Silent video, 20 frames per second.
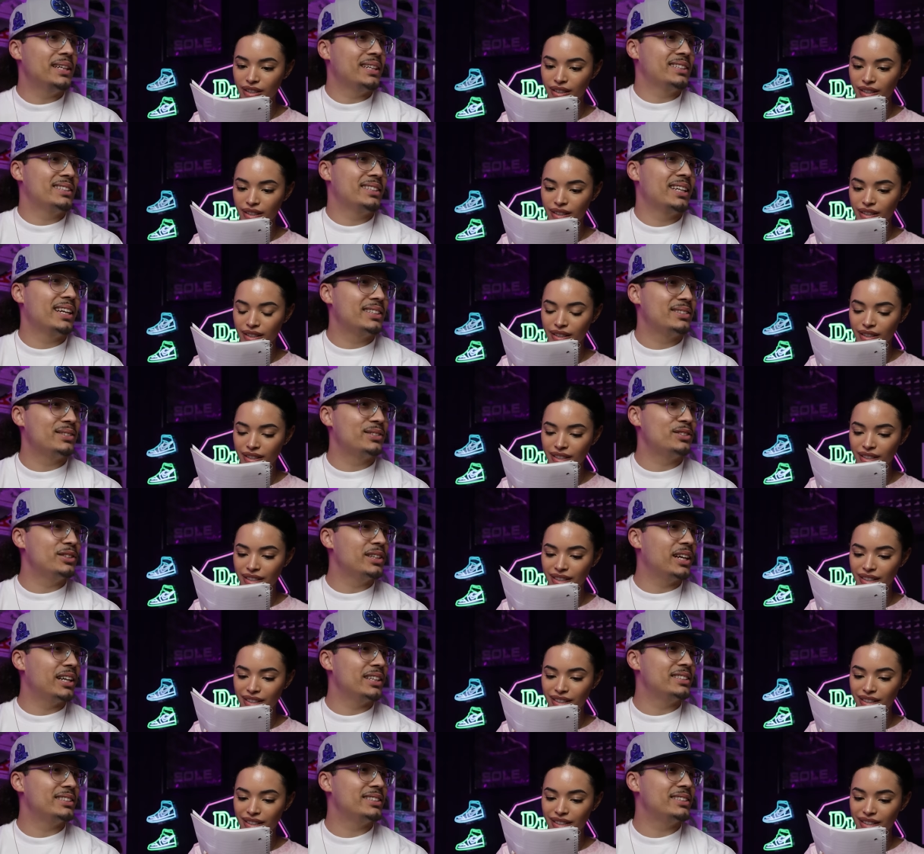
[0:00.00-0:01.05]
Speaker 1: Xs, that's or
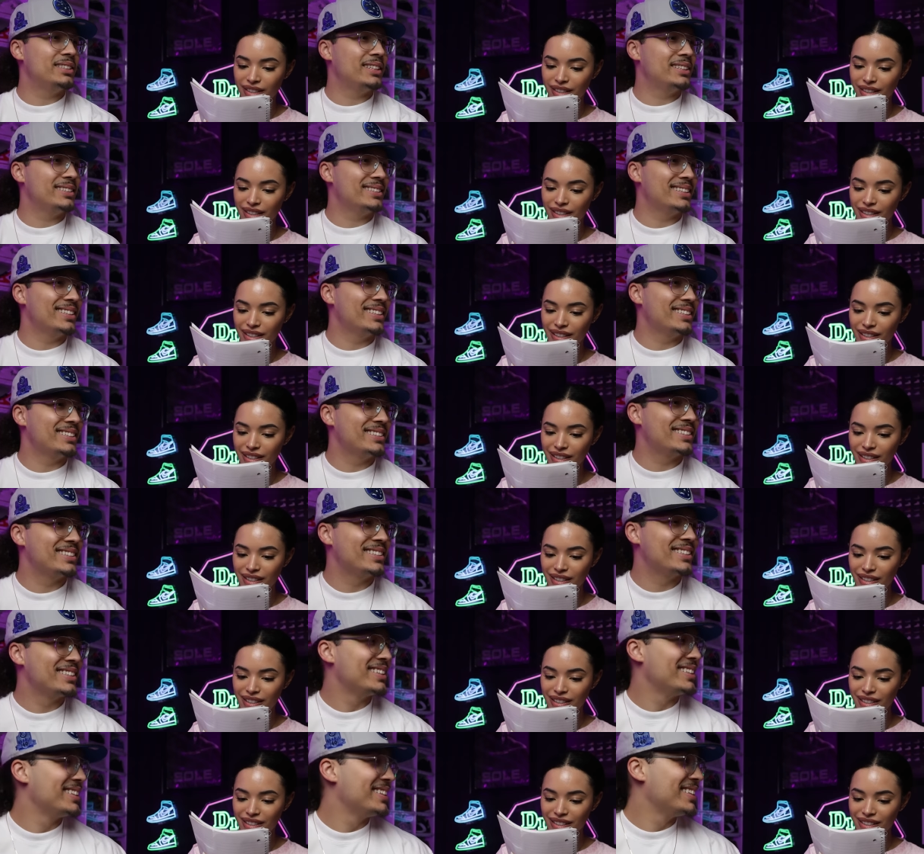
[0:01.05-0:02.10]
you got six Xs?